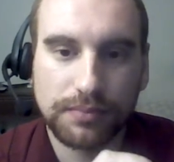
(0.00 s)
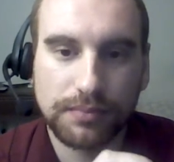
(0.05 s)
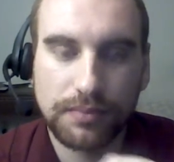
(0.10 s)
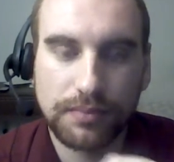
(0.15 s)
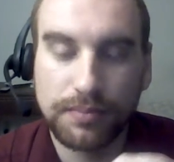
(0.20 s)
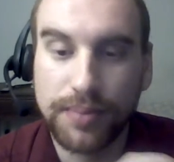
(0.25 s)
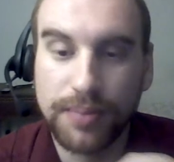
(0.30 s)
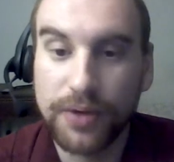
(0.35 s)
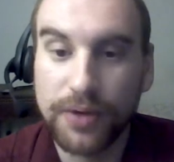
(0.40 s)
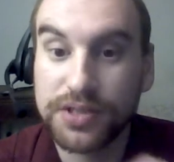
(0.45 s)

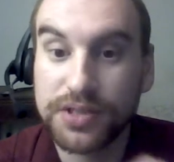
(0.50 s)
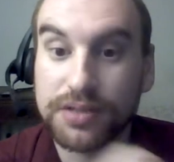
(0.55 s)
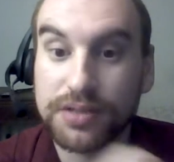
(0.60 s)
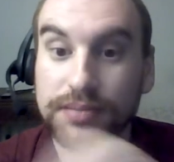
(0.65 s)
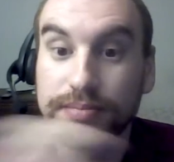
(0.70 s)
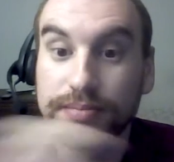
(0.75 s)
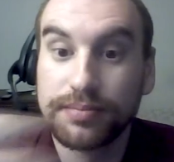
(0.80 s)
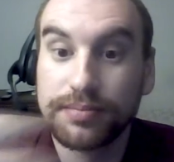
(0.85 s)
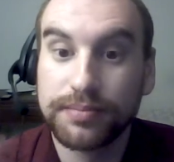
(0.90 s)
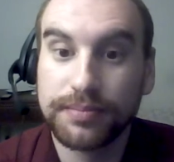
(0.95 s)
those
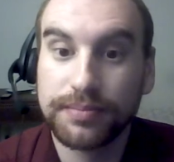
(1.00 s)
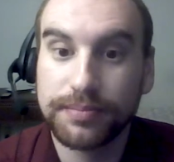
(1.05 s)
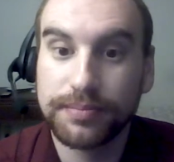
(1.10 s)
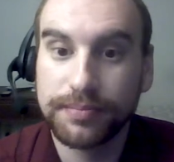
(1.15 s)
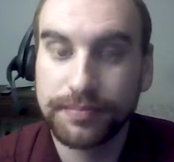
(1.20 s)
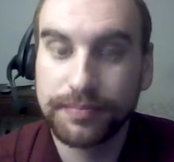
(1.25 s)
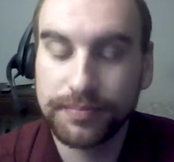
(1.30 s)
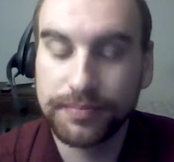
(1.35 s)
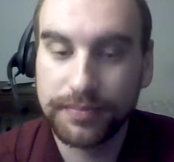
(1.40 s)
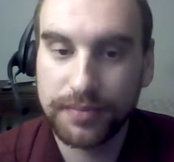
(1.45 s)

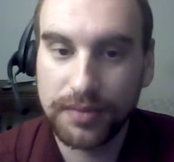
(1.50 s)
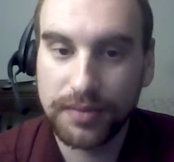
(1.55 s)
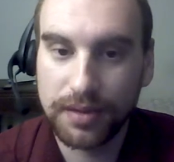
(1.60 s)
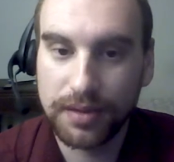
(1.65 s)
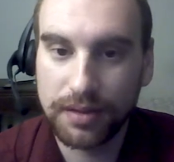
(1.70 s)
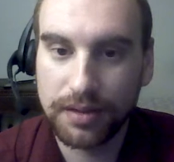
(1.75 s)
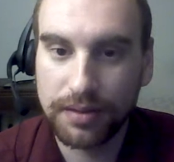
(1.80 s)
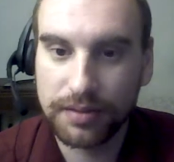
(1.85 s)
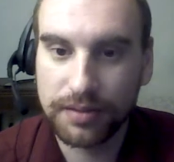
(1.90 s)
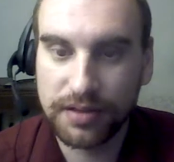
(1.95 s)

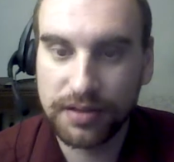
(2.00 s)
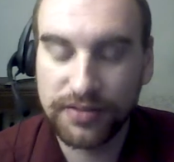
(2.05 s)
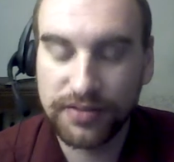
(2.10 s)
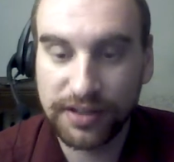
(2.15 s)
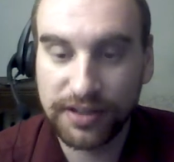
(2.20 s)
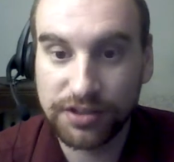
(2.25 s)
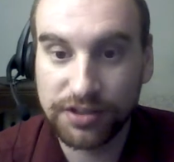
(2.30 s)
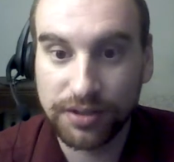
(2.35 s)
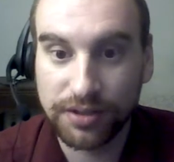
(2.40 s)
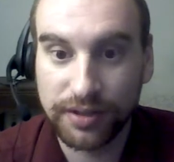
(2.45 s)

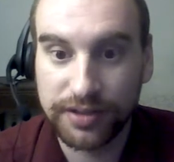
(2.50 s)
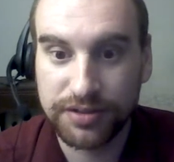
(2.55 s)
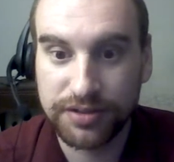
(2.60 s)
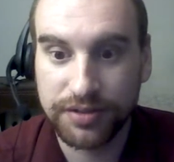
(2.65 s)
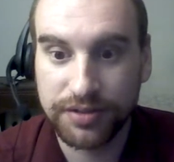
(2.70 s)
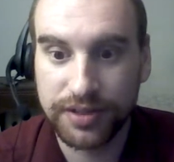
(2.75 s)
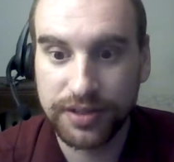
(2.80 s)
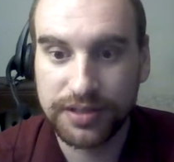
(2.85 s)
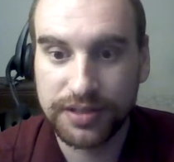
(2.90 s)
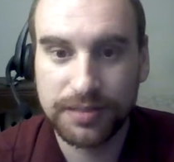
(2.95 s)
conventional
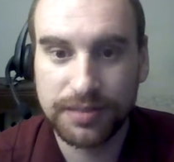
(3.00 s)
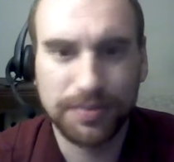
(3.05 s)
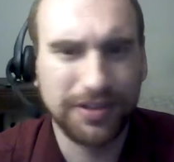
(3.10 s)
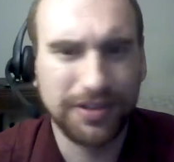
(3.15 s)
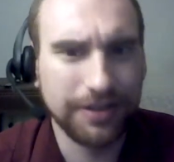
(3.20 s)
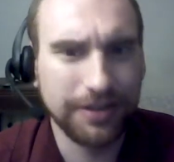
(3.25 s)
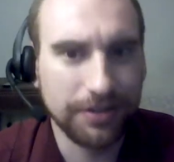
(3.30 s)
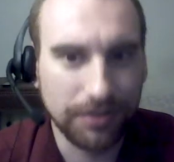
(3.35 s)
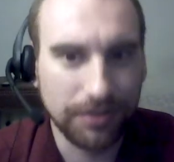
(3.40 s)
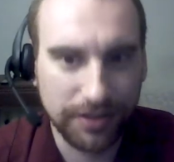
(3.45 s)
histories,
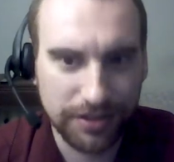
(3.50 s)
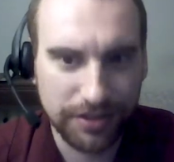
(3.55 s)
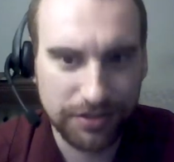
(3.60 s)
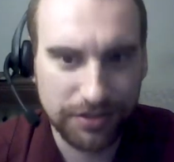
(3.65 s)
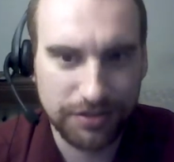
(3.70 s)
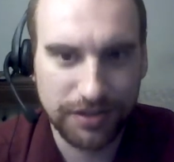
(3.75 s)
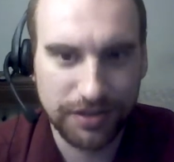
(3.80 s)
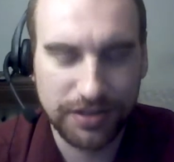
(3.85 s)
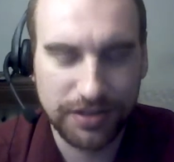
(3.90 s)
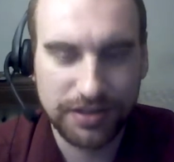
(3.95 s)
political
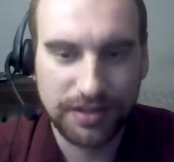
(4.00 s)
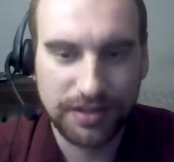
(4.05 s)
histories.